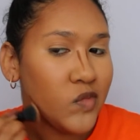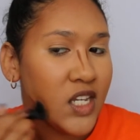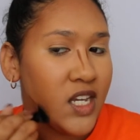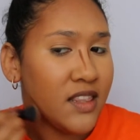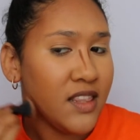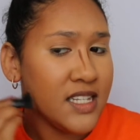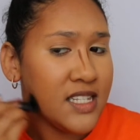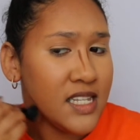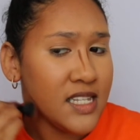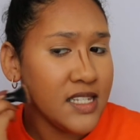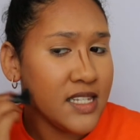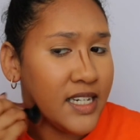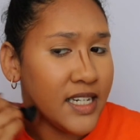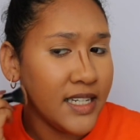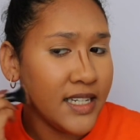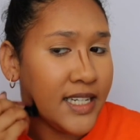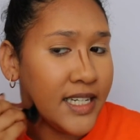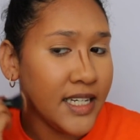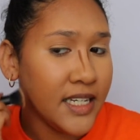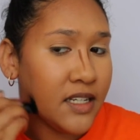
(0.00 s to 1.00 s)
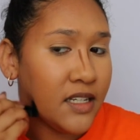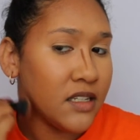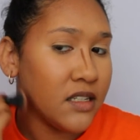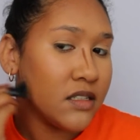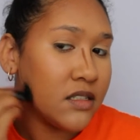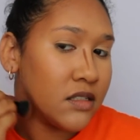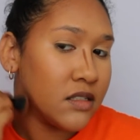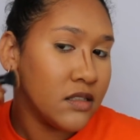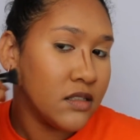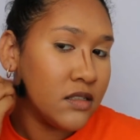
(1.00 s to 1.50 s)
This is really
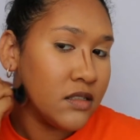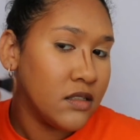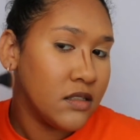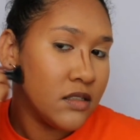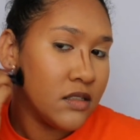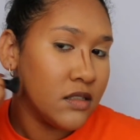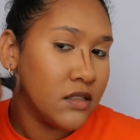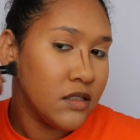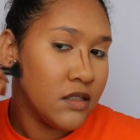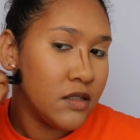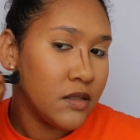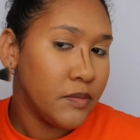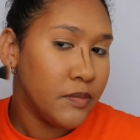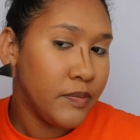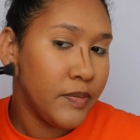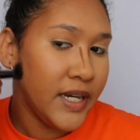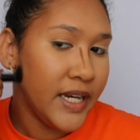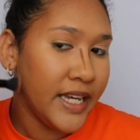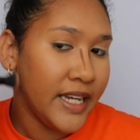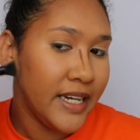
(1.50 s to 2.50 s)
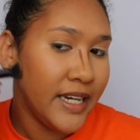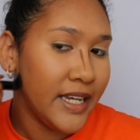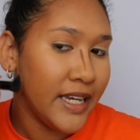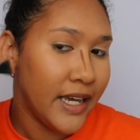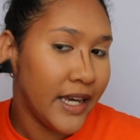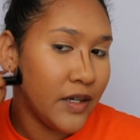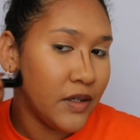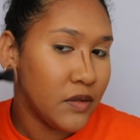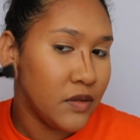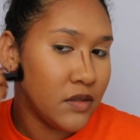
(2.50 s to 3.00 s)
blending
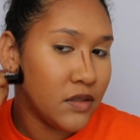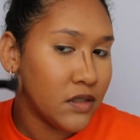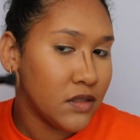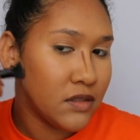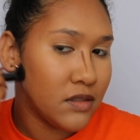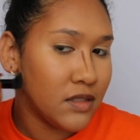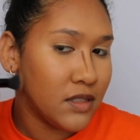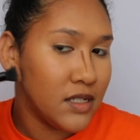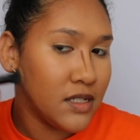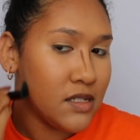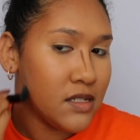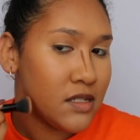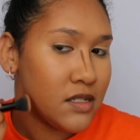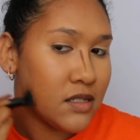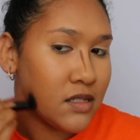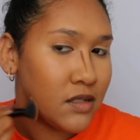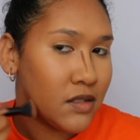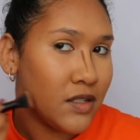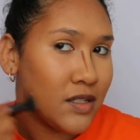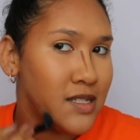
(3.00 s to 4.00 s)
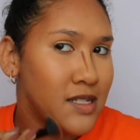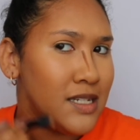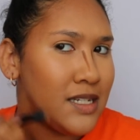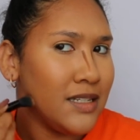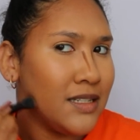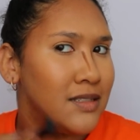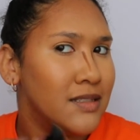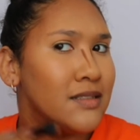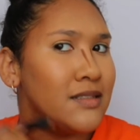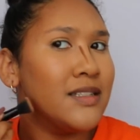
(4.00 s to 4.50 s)
out this
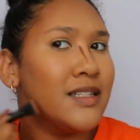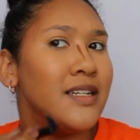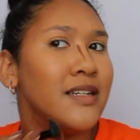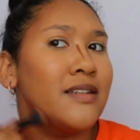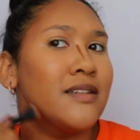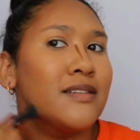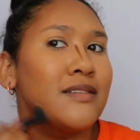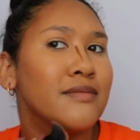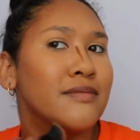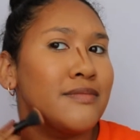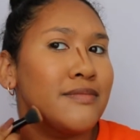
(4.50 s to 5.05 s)
concealer, like